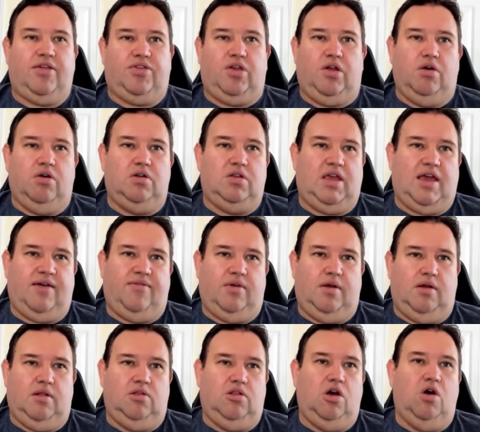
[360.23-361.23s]
year and you have a
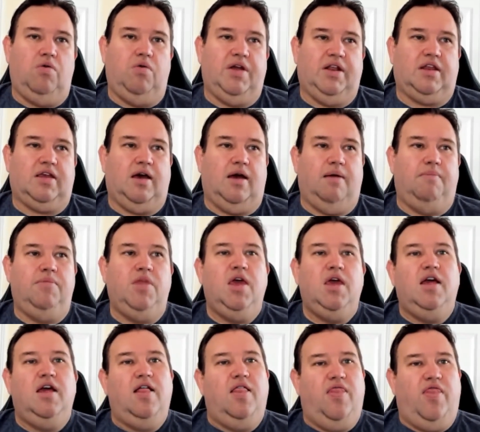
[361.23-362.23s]
low income.
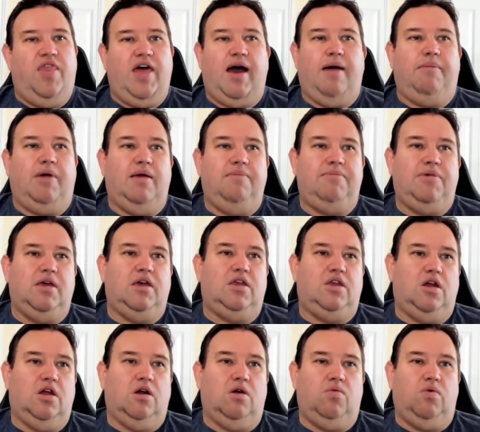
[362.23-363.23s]
That might be a
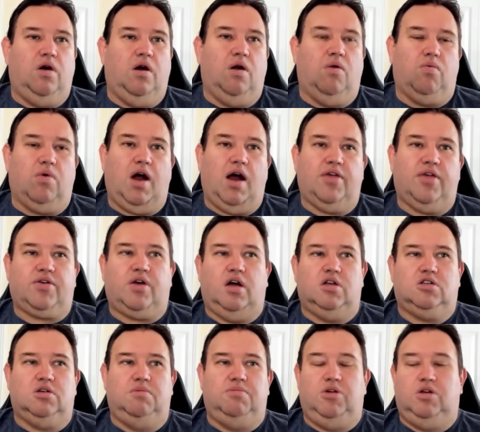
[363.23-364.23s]
year where Roth
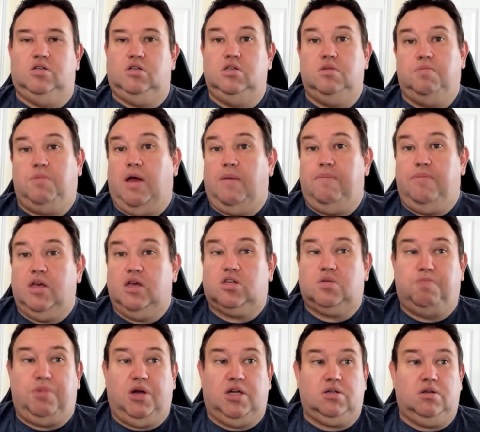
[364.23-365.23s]
contributions might be
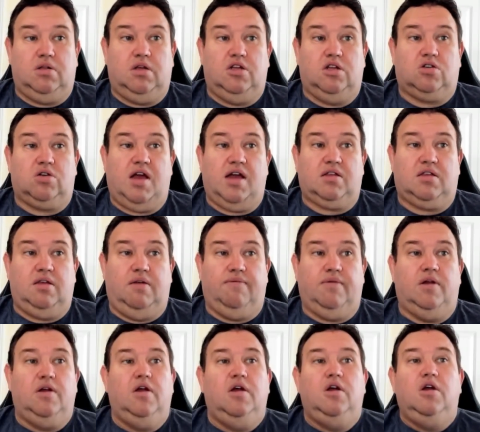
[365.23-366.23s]
especially attractive.
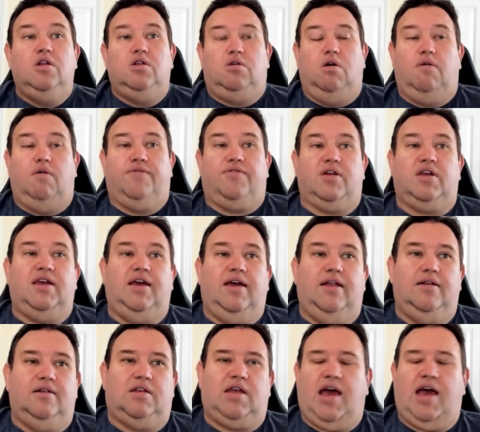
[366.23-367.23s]
Don't forget,
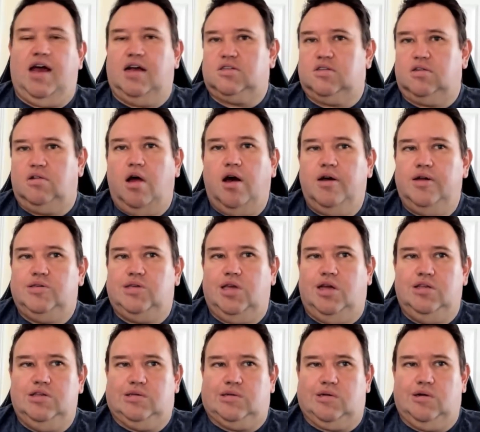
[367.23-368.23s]
tax law is
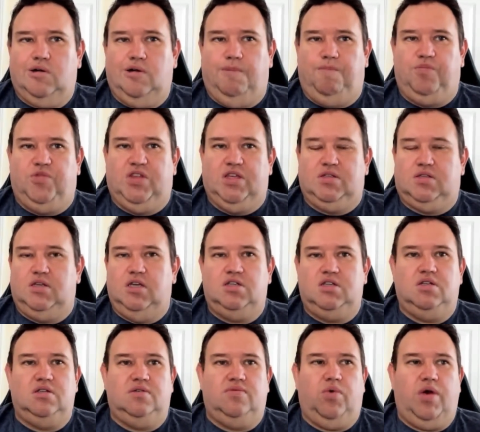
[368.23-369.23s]
uncertain.
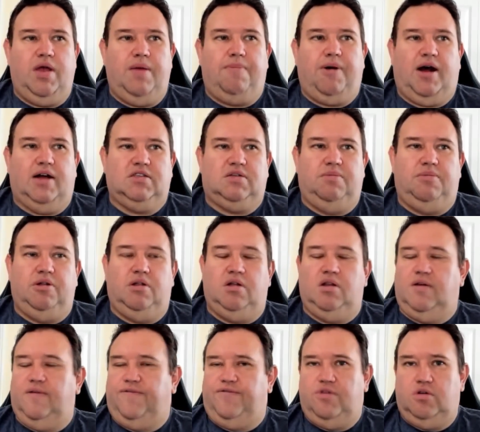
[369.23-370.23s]
Decisions weigh possibility
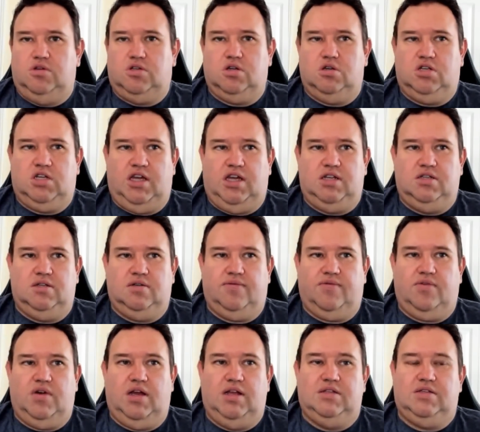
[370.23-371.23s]
of future changes of
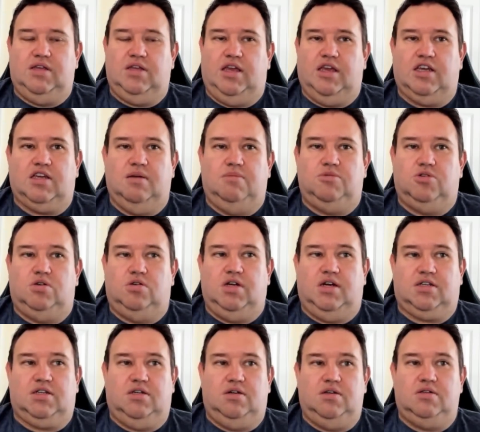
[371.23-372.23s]
rates, income
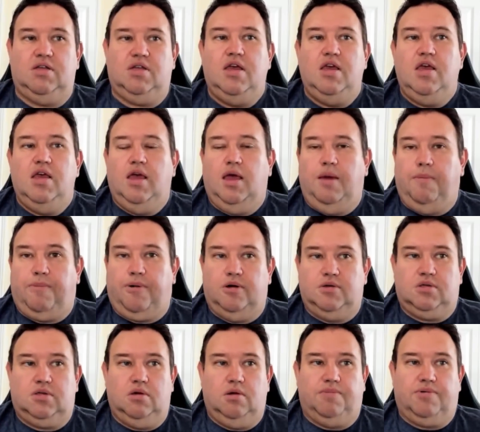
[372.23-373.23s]
trajectories, and
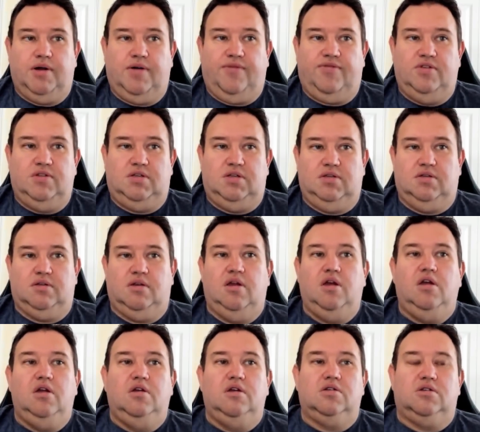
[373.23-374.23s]
personal preferences.
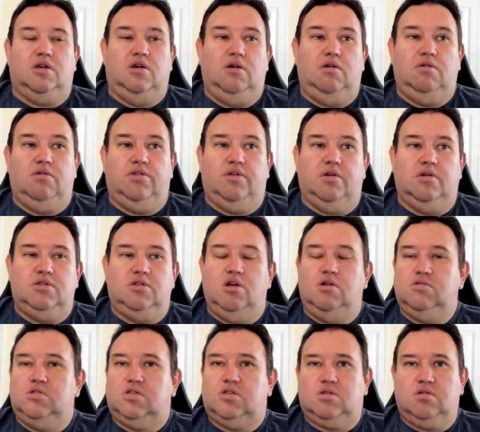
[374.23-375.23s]
So there's no
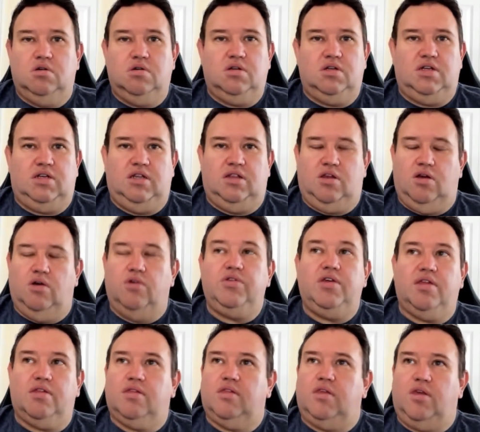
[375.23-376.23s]
certainty. The
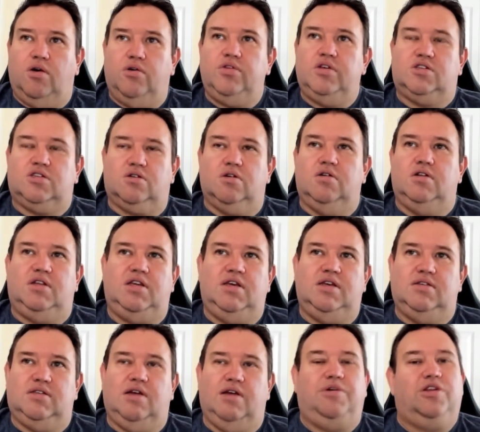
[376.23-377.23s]
only certainty
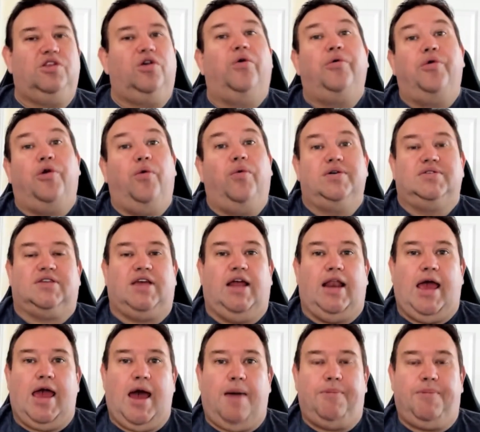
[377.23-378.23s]
is that we don't know what's going to
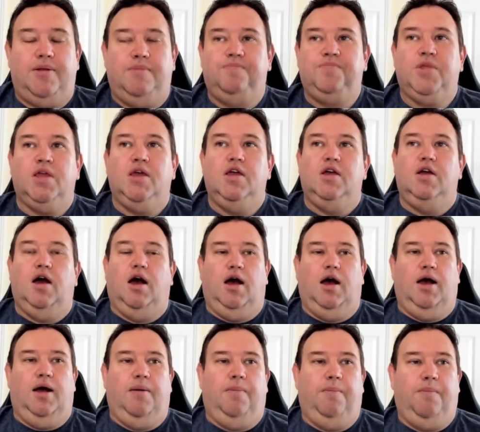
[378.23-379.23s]
happen.
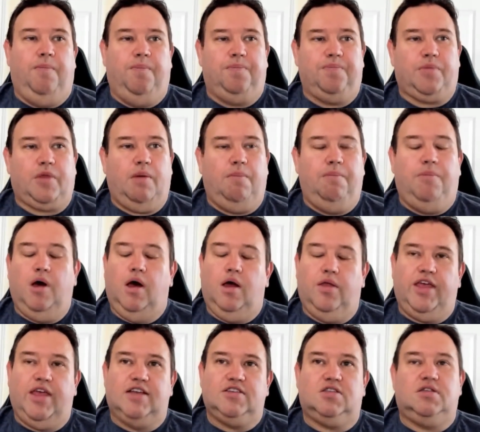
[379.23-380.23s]
But
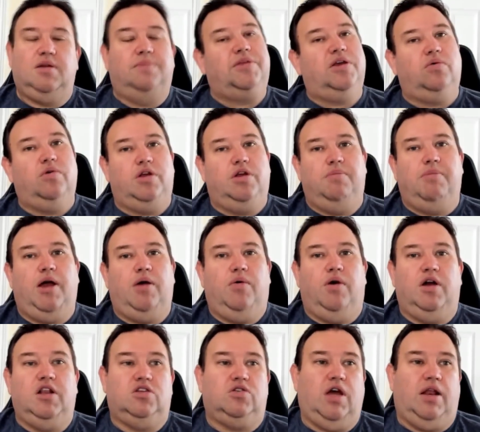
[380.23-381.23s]
that's something where you might
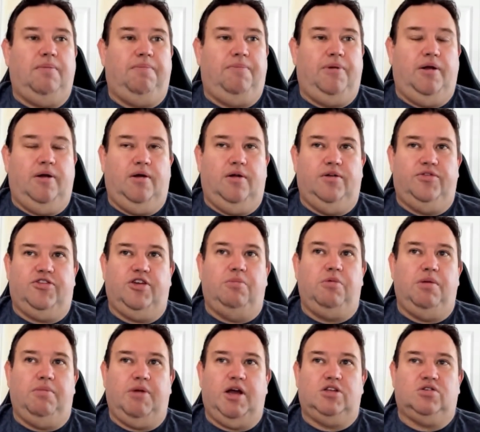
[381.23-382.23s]
want to try to build.
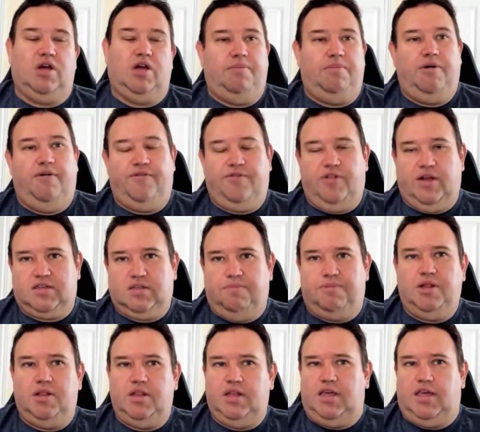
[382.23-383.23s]
Someone might try to build
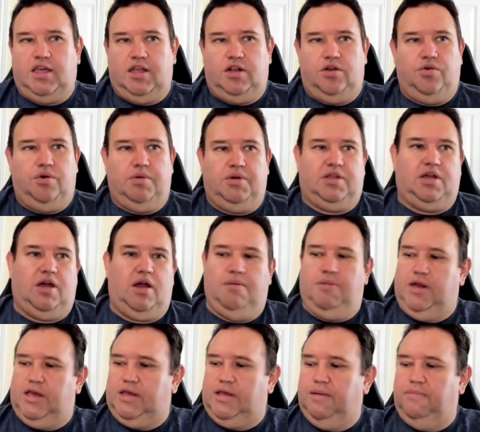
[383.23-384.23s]
flexibility into a retirement
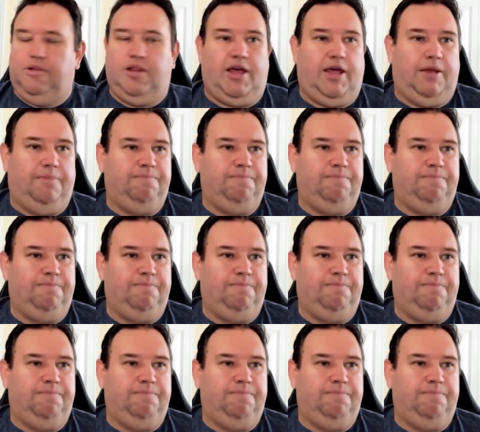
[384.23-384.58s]
income plan.